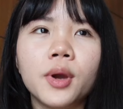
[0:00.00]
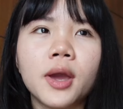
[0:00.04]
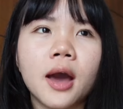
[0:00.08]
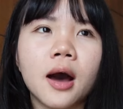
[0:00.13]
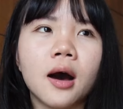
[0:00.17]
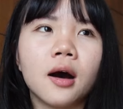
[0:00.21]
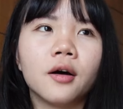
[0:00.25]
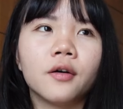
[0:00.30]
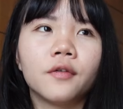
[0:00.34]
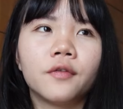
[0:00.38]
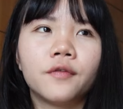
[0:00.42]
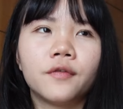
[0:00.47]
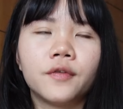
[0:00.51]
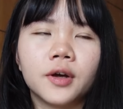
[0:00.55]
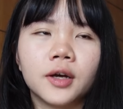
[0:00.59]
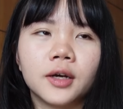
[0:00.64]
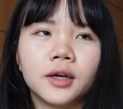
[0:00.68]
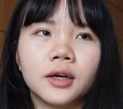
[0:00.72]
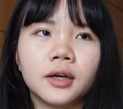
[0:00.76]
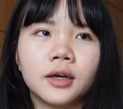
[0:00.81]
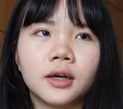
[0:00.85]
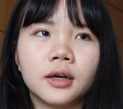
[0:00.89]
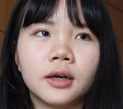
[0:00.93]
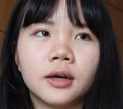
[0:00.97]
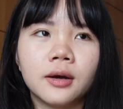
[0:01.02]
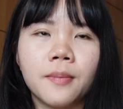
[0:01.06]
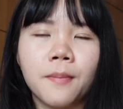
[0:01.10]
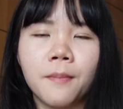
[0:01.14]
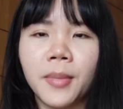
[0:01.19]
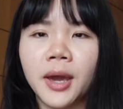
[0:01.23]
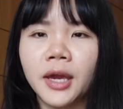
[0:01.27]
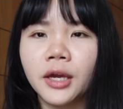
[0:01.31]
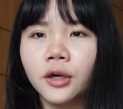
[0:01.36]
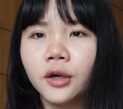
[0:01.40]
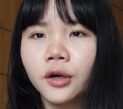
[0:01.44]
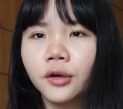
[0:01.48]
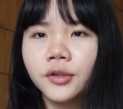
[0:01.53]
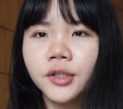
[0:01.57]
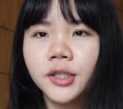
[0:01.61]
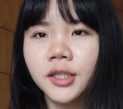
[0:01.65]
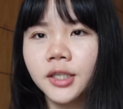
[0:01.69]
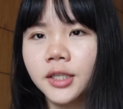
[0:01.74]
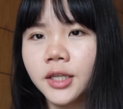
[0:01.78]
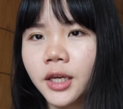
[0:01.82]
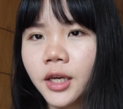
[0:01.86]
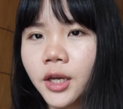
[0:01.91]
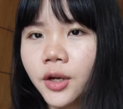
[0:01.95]
we have mango
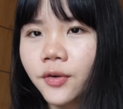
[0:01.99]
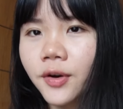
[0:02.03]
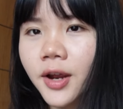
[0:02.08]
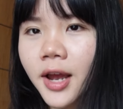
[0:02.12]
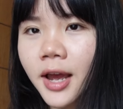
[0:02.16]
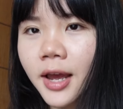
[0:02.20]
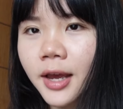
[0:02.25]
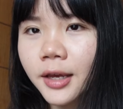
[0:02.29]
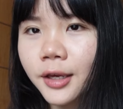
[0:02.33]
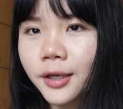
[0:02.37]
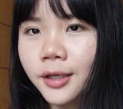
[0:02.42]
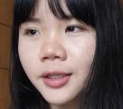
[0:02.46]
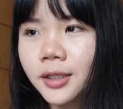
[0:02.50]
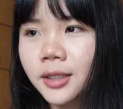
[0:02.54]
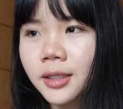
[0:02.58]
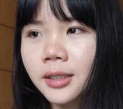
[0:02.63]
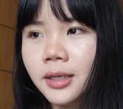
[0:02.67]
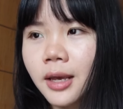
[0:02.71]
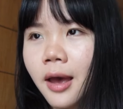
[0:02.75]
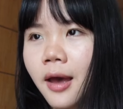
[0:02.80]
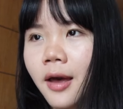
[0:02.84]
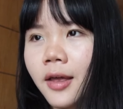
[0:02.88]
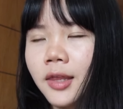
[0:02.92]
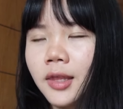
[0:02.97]
sticky rice.